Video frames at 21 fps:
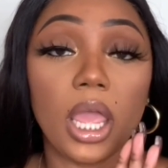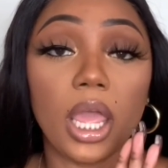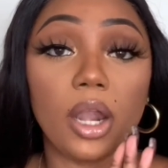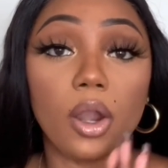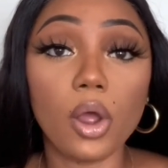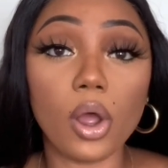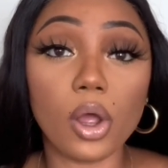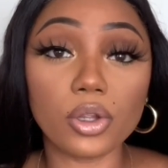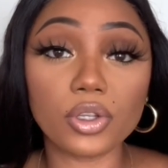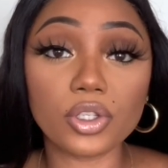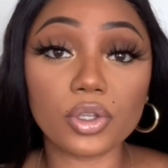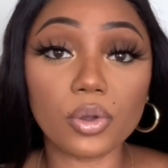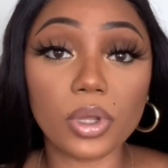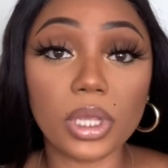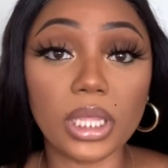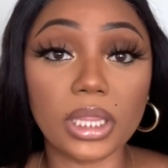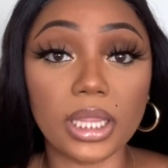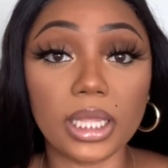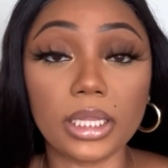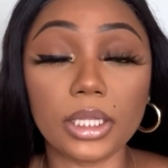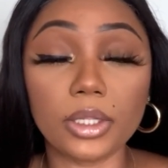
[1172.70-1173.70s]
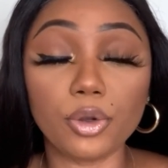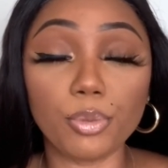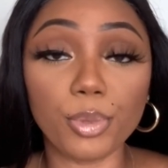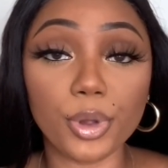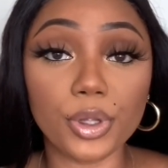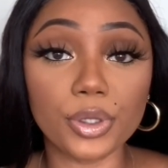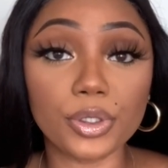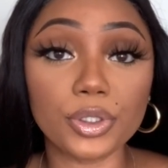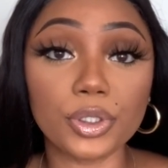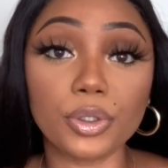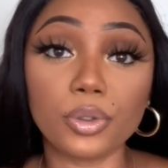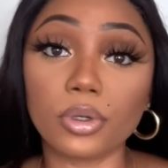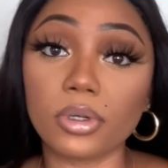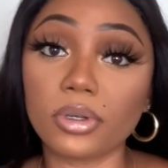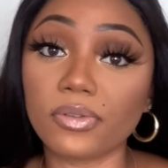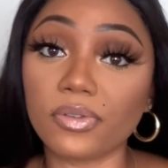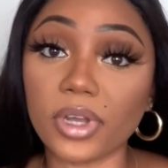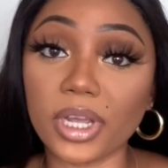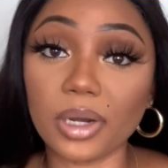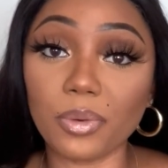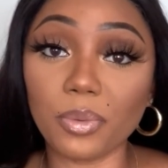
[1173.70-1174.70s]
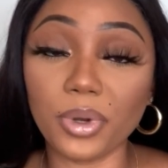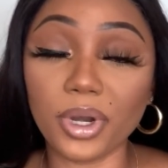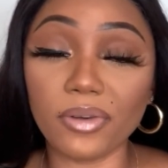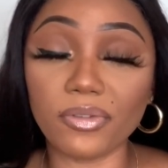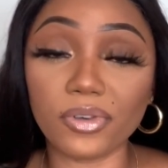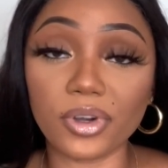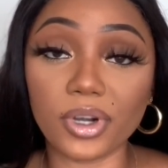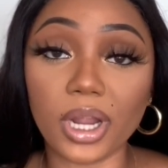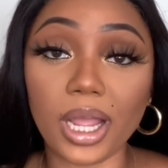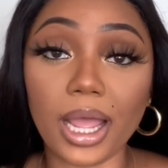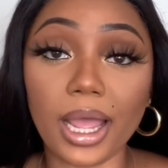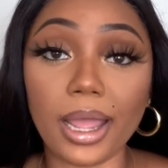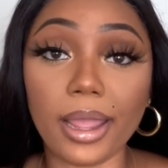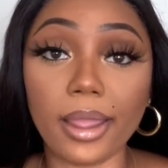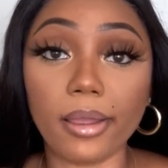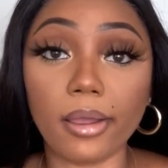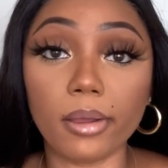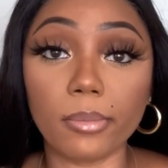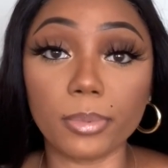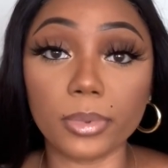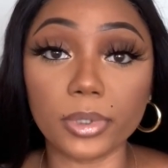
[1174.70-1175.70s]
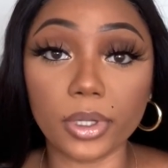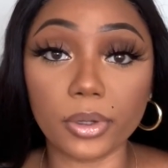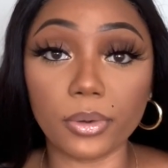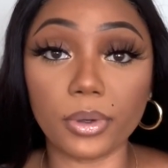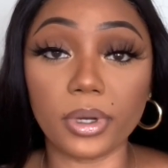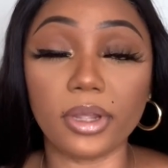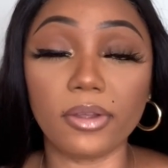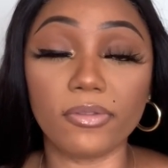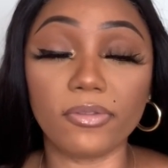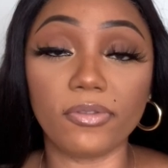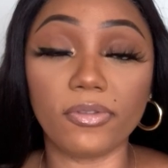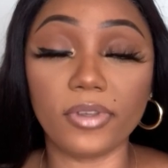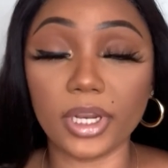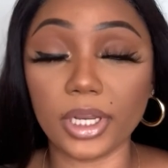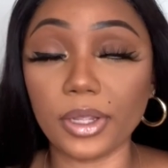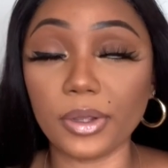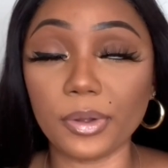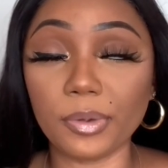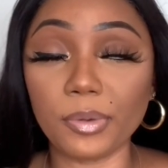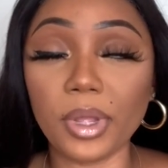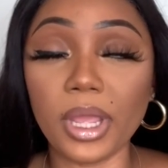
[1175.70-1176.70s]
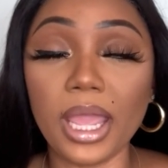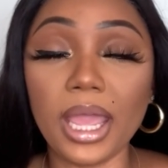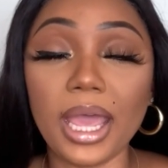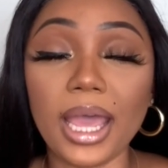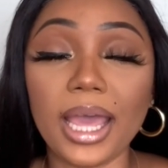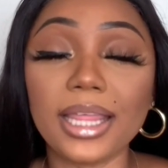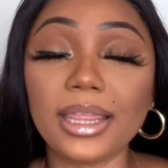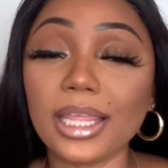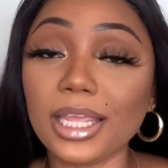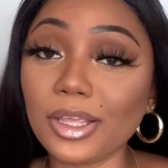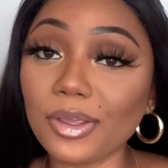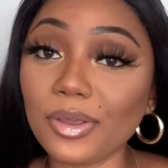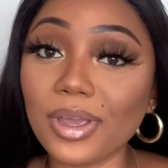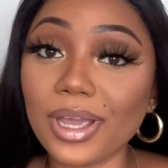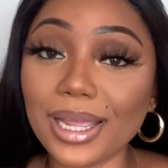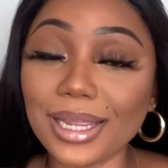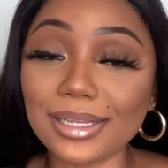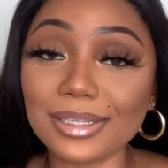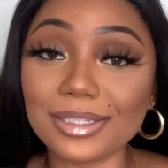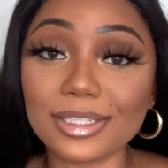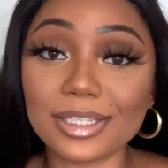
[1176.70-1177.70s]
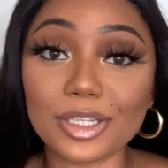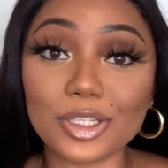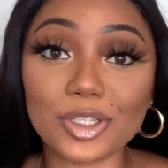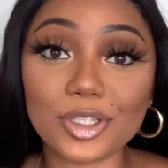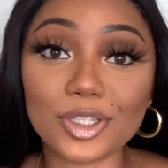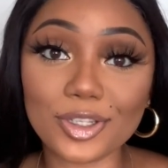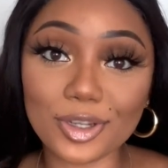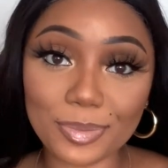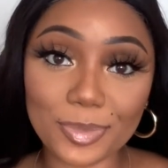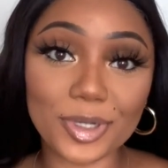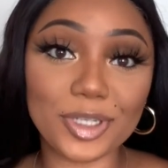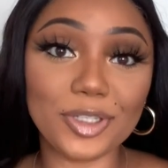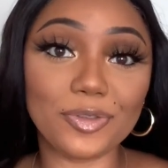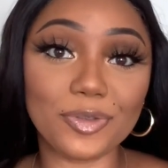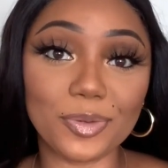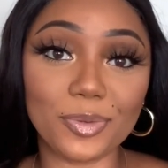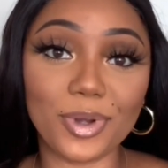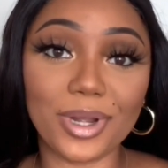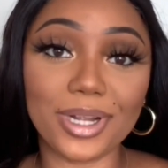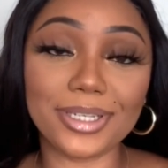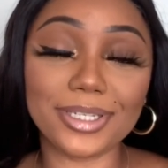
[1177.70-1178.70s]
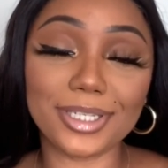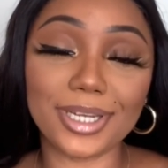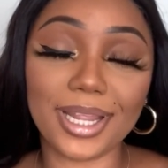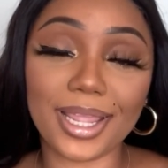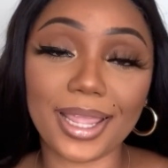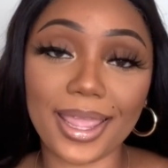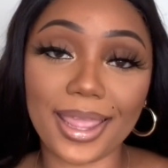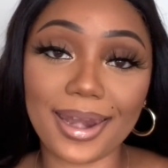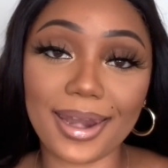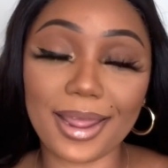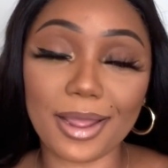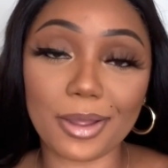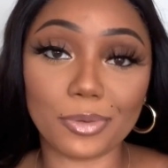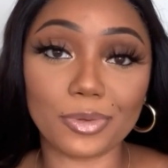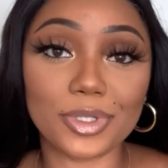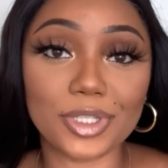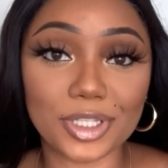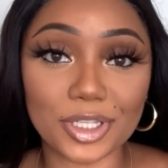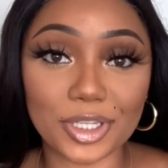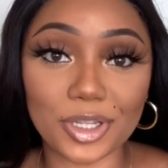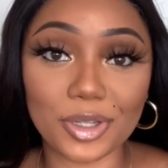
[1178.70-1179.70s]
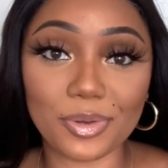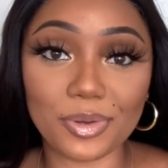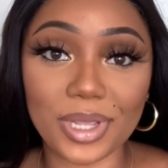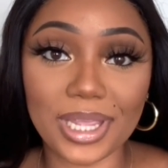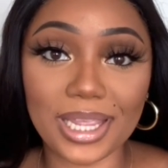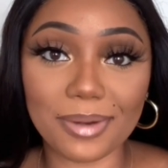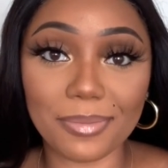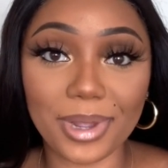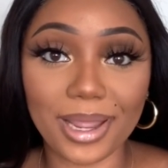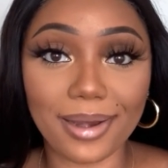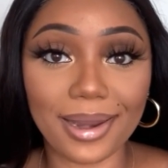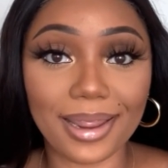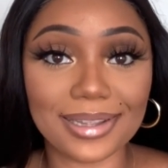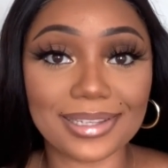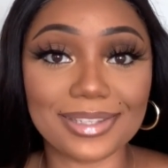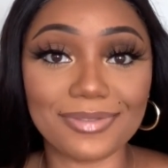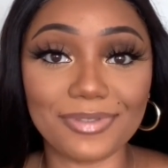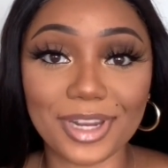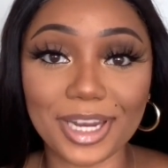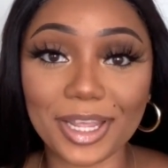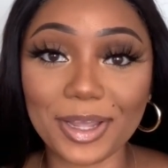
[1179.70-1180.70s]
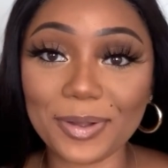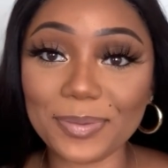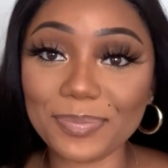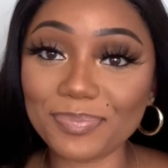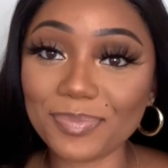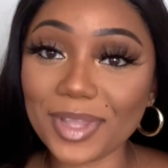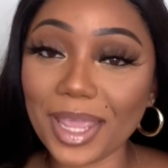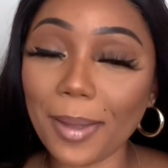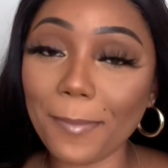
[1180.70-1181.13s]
and also hit that little bell so you're notified whenever I upload a video. I thank you guys so much for watching and I will see you in my next video.